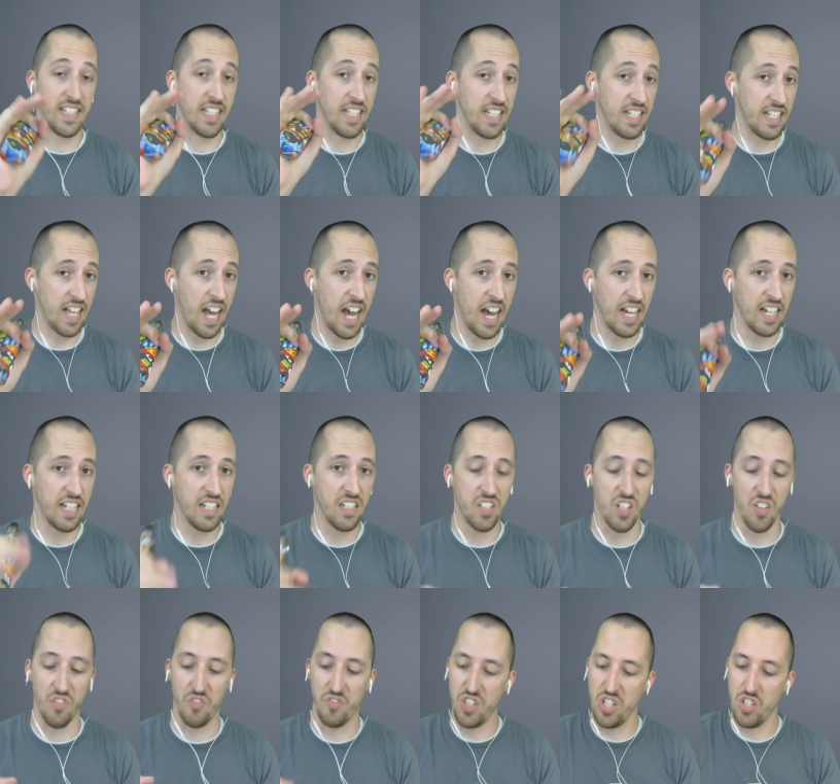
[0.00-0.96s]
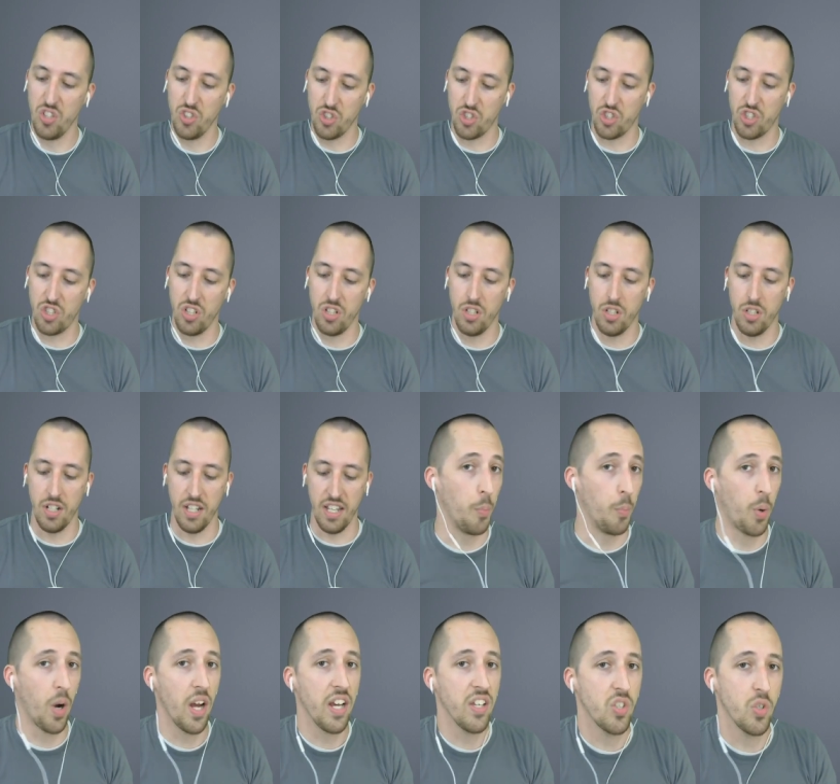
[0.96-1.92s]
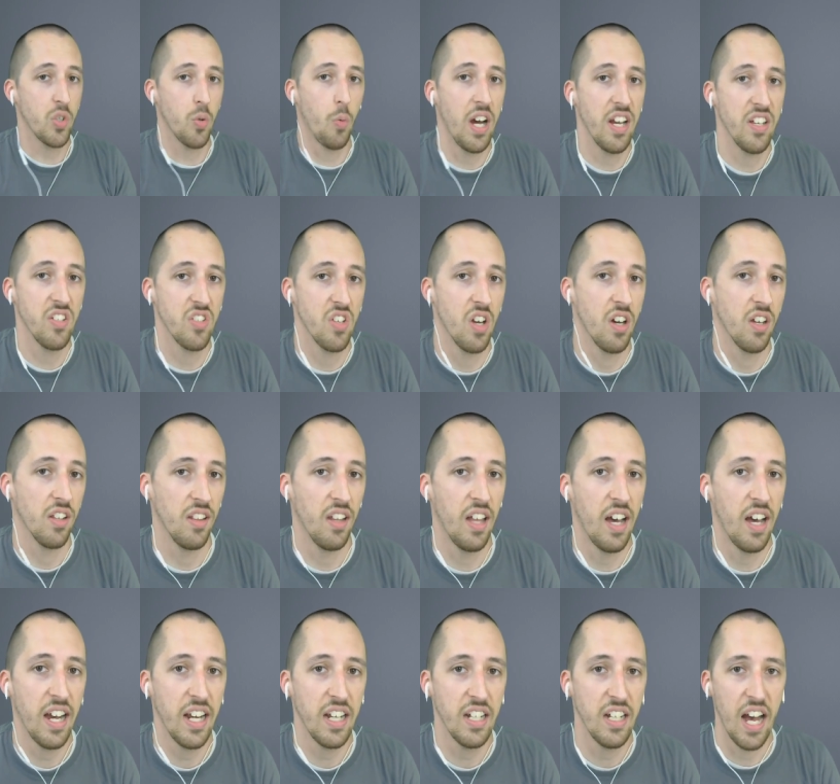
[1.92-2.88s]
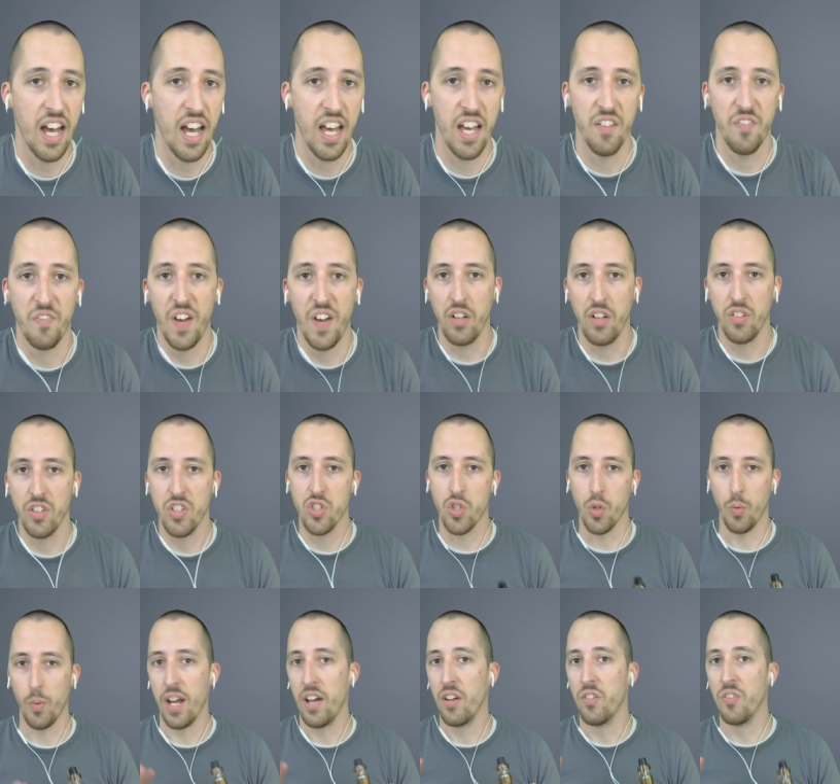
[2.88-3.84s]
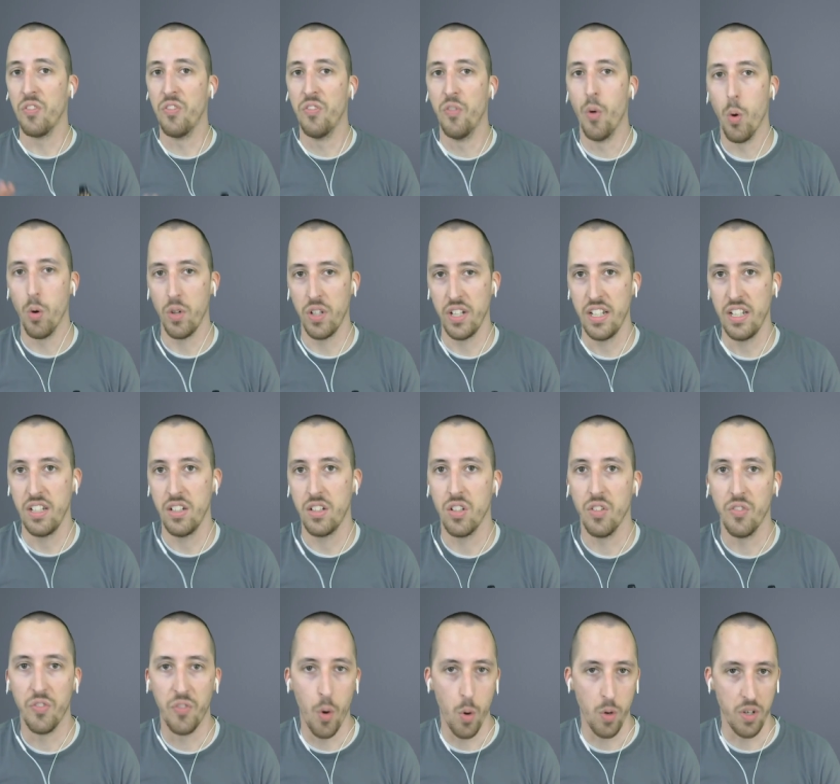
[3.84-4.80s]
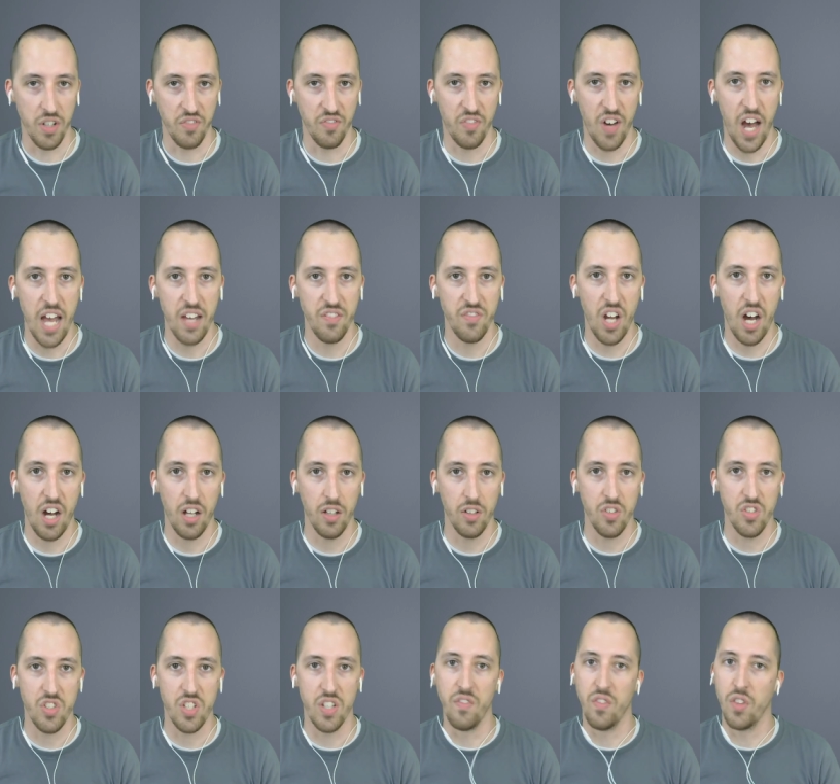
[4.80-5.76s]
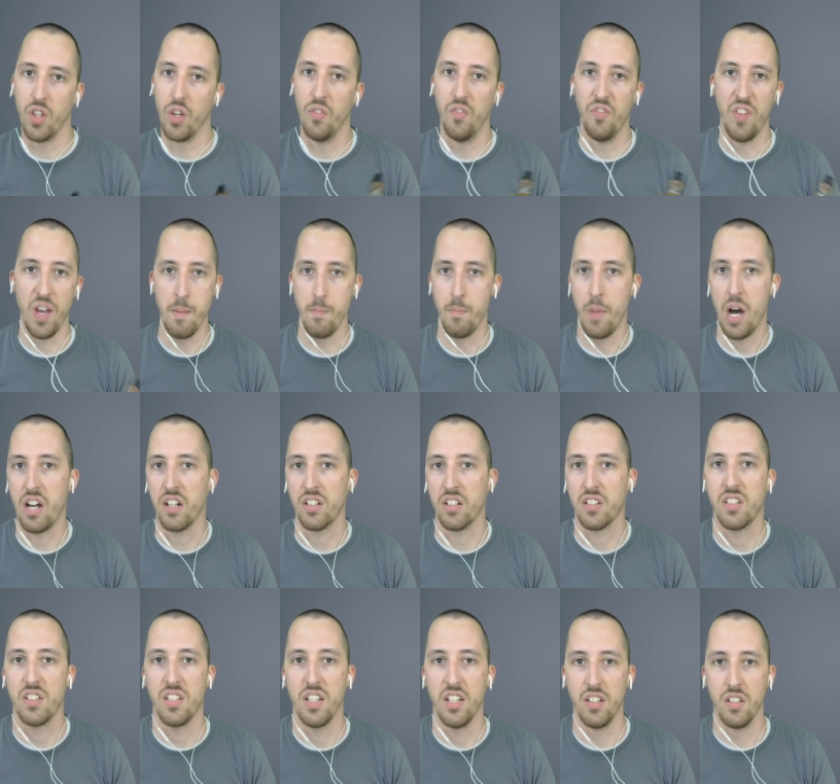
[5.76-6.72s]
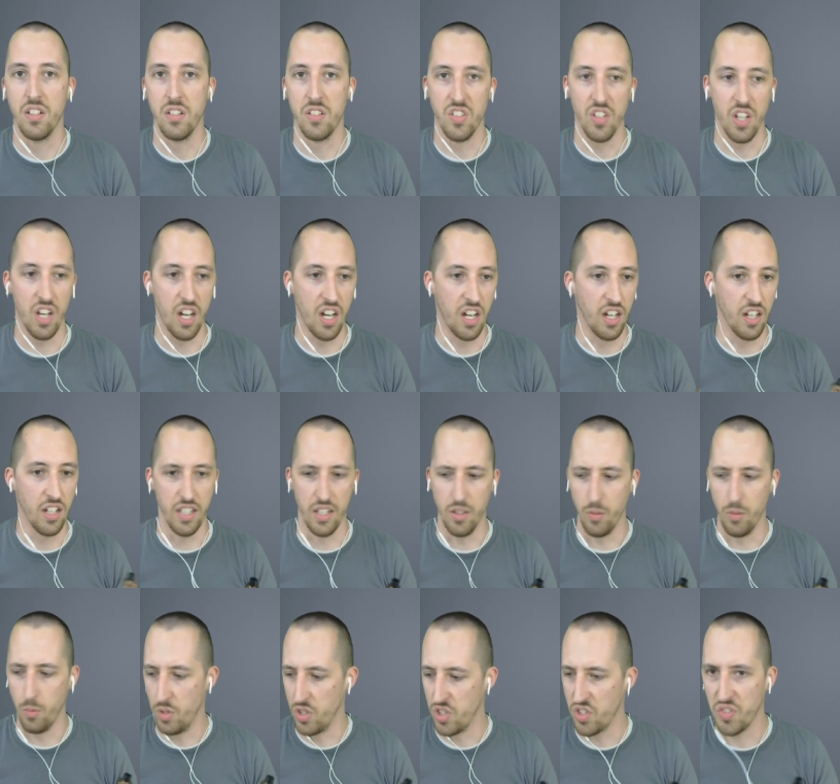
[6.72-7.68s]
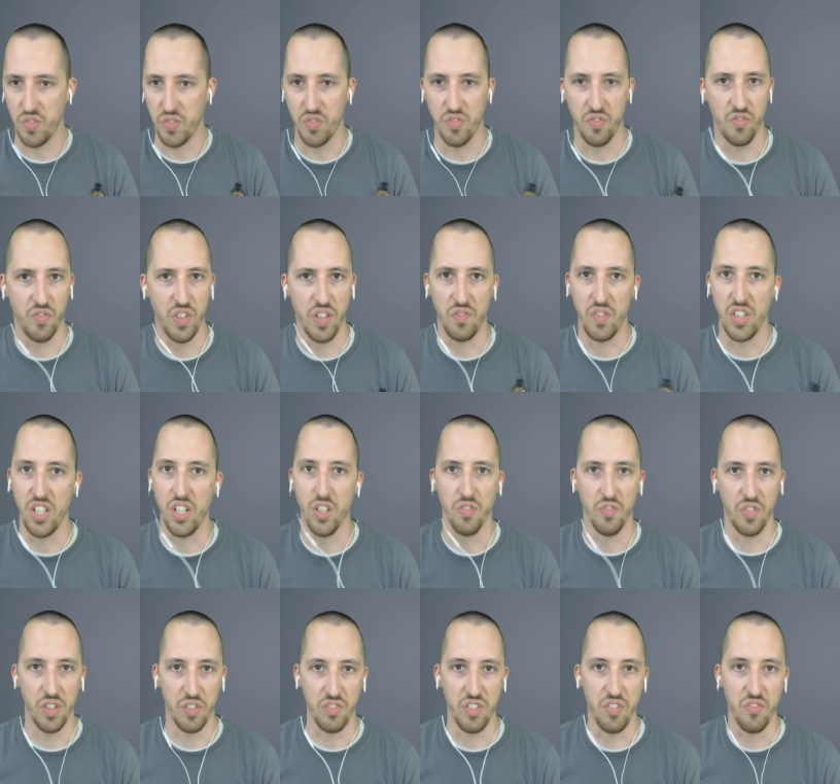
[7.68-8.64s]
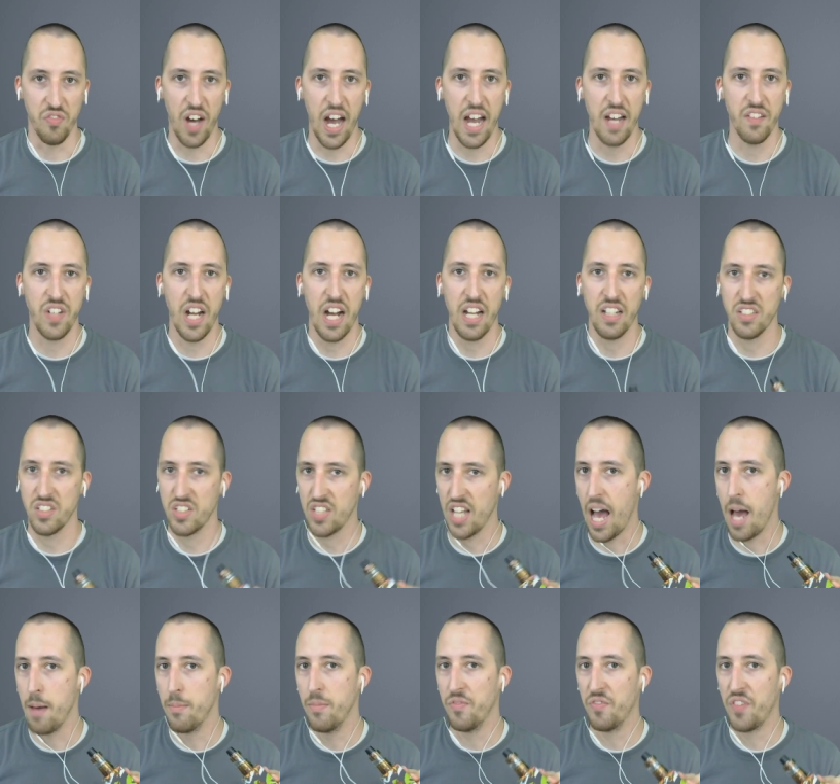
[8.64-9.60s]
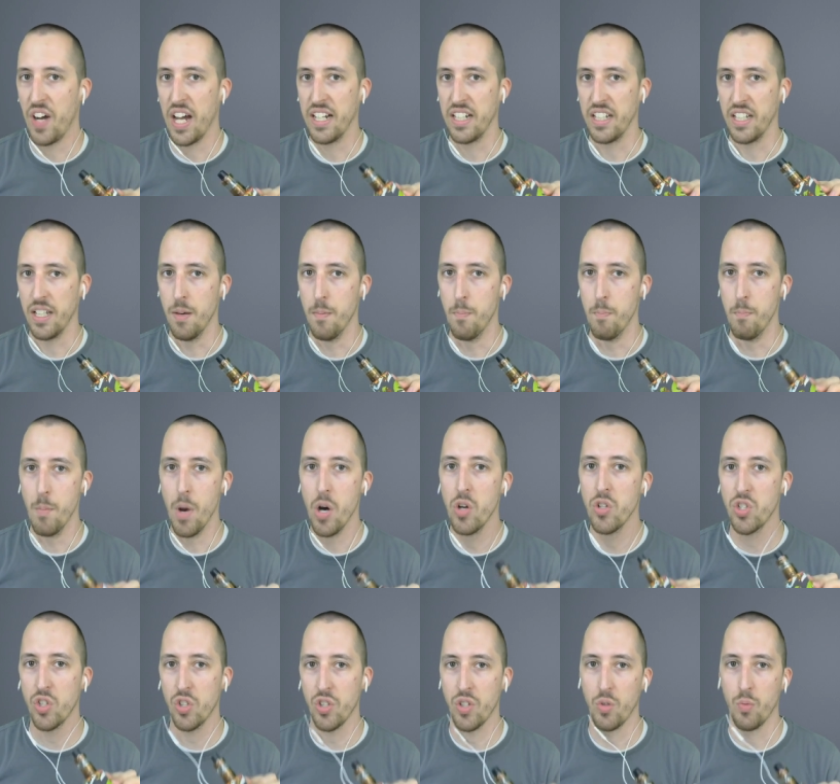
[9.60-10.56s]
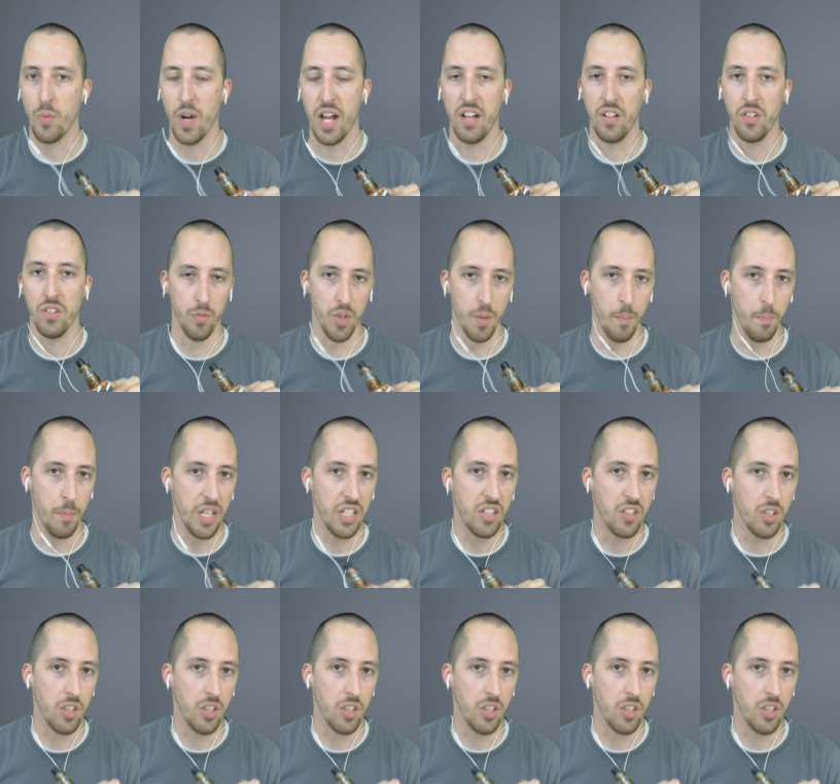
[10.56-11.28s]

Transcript: size. It feels good. Price-wise online, I have found this around 40 to $45, even though Vape-Box says uh, it was 50 or $55. I've been finding it mostly around the mid